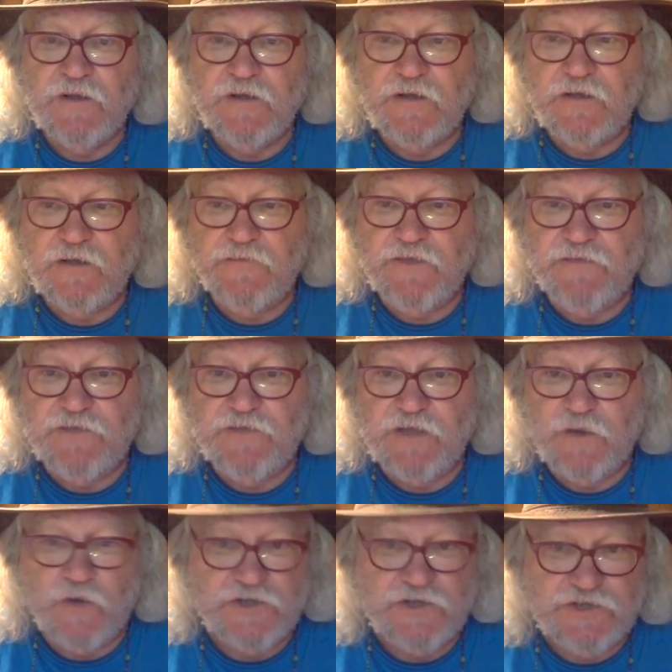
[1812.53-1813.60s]
If you have any
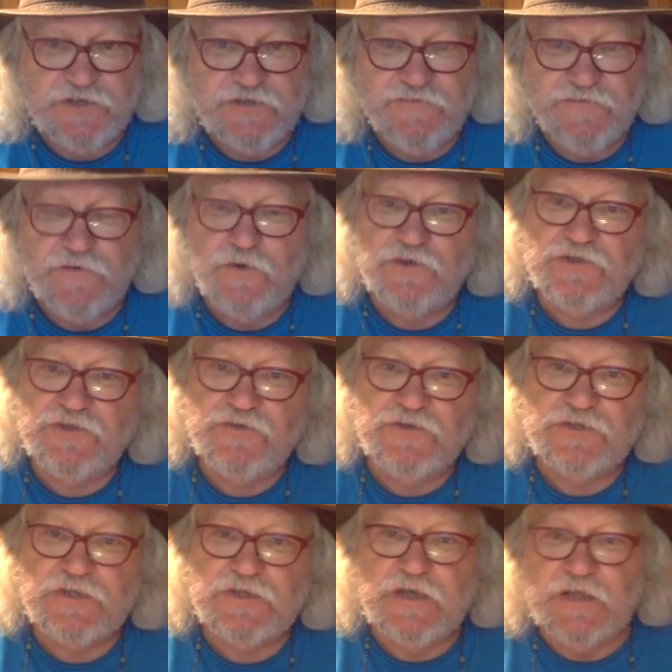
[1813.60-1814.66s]
questions, of course, you
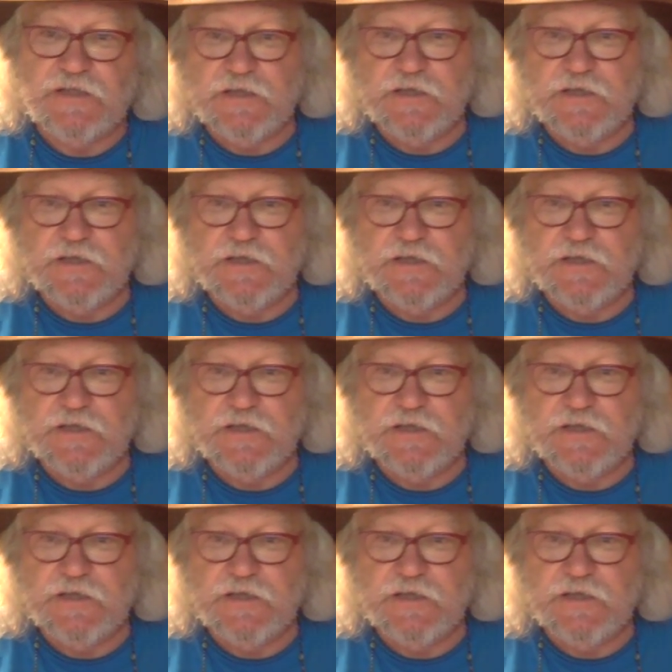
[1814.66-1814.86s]
just contact